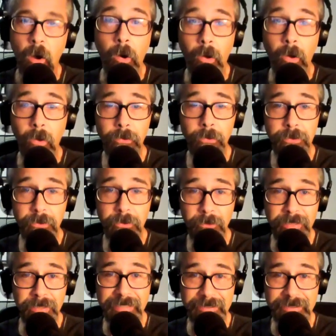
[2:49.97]
All
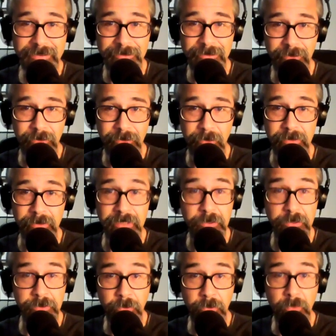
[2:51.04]
you need to do
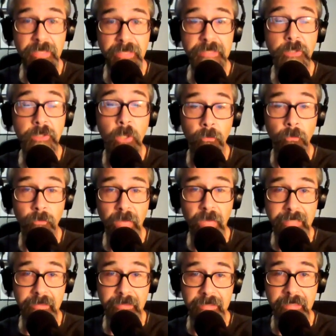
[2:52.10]
this
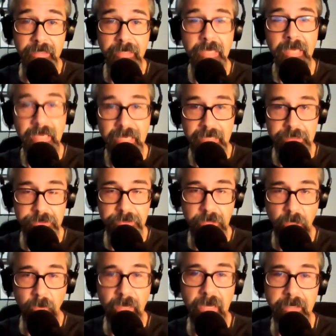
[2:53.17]
correctly is
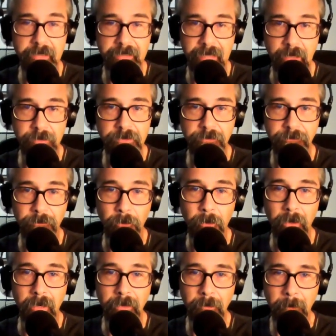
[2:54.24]
know how to count to
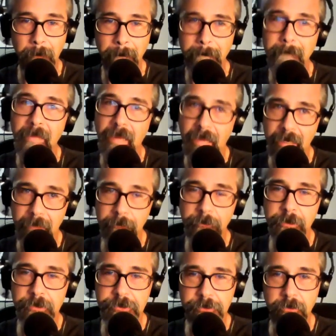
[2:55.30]
4. And I'm
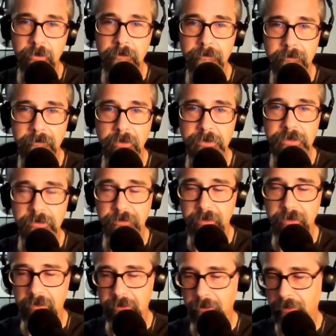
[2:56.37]
pretty sure most of you
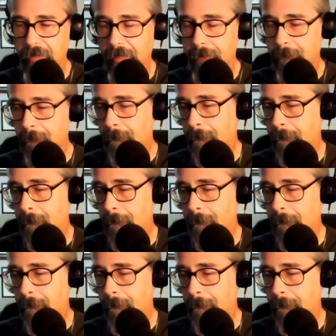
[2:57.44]
can do that.